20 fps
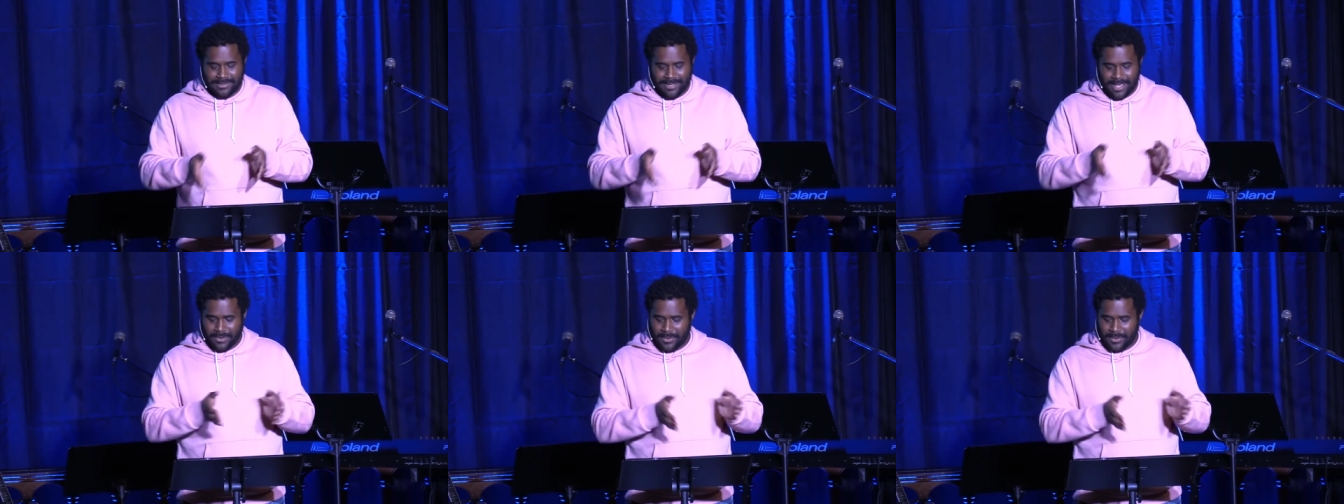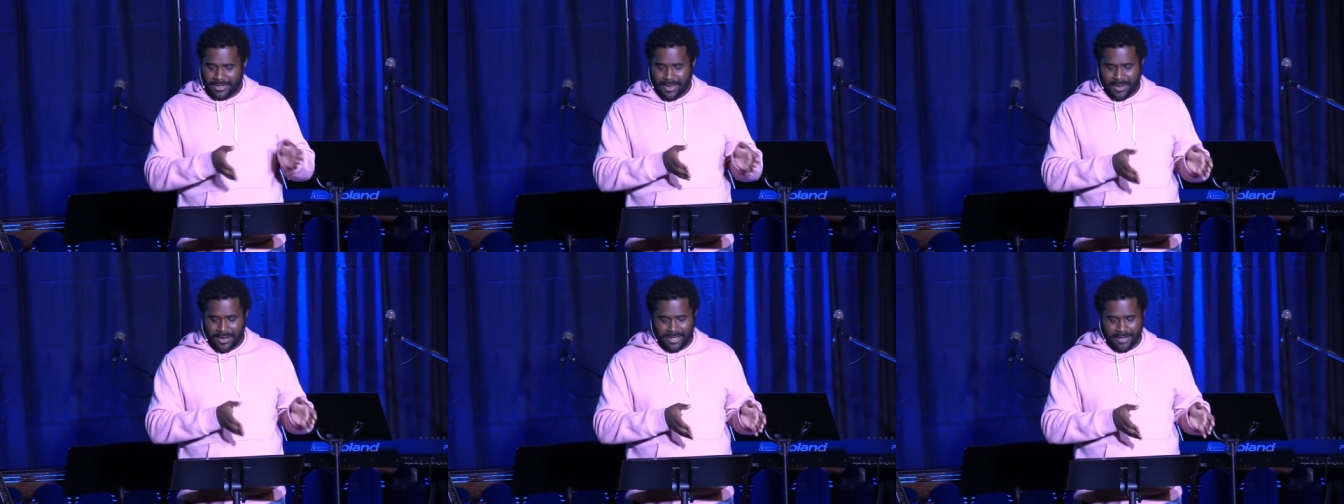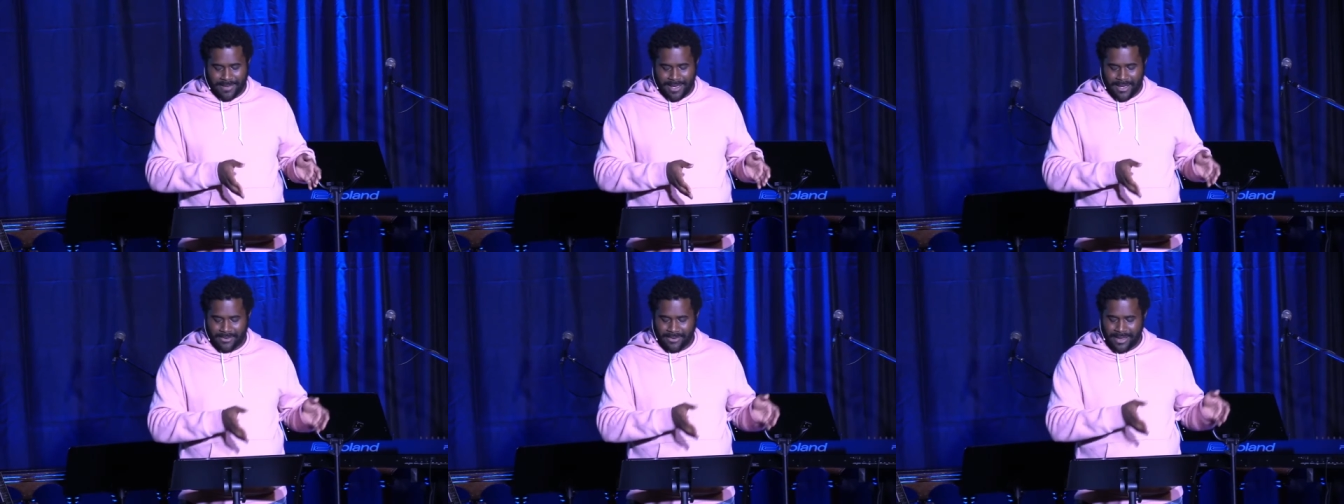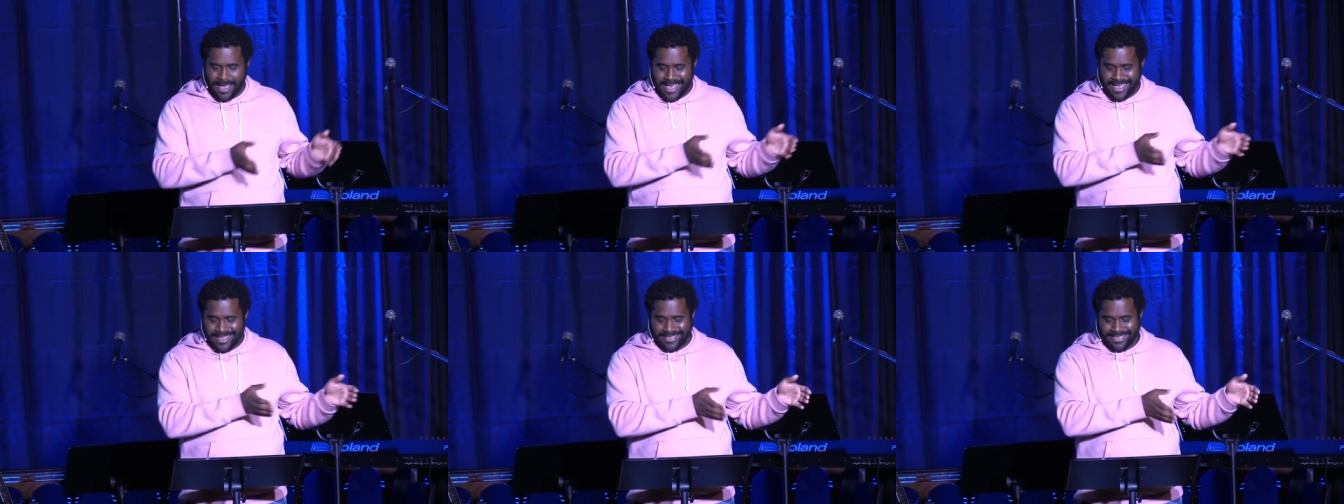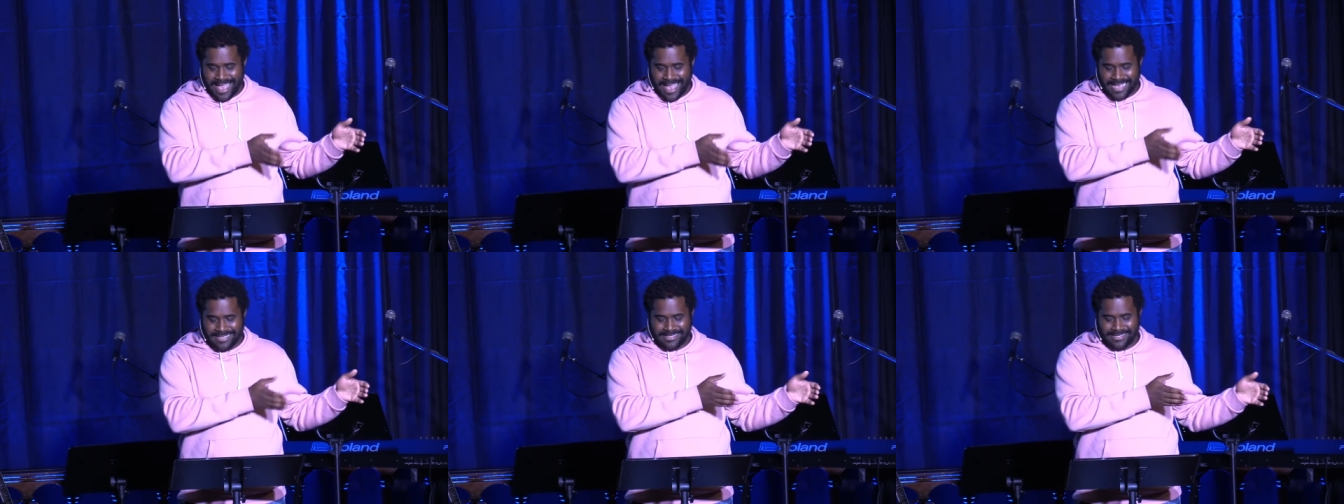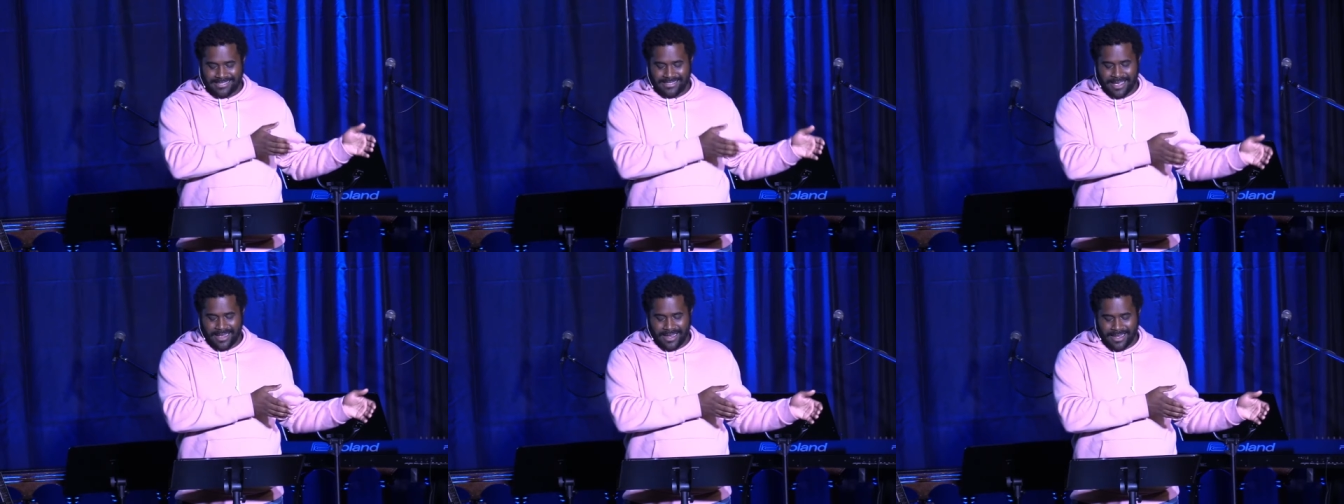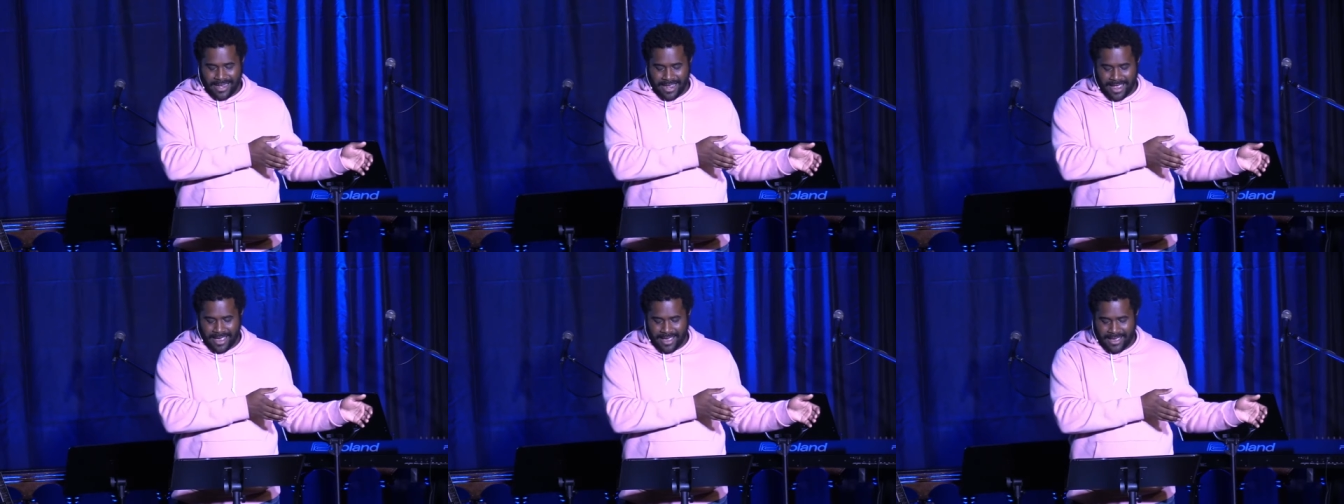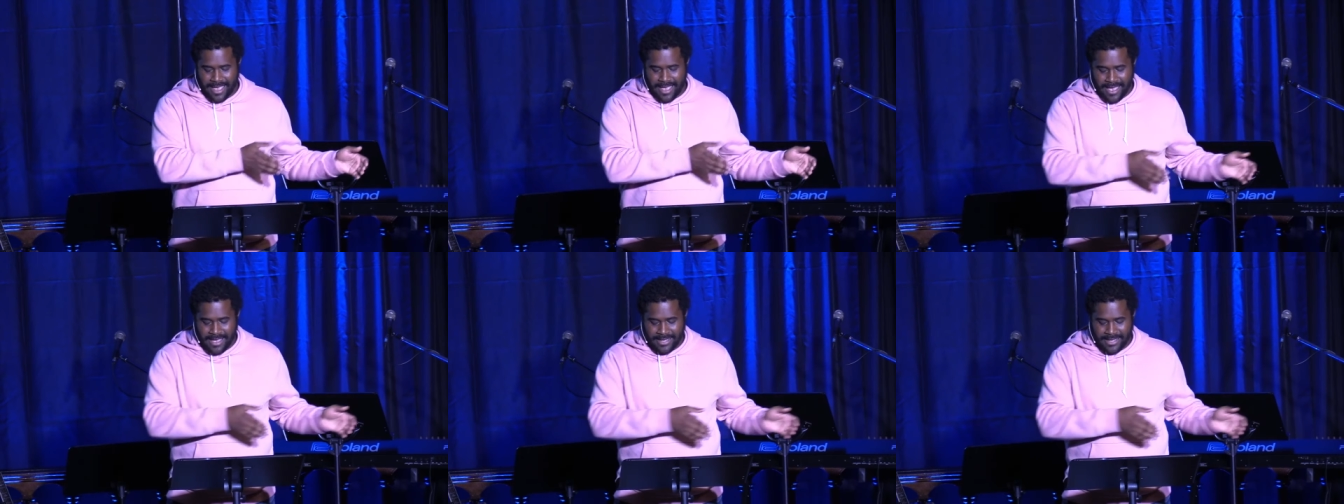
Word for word: like we talked about last Sunday,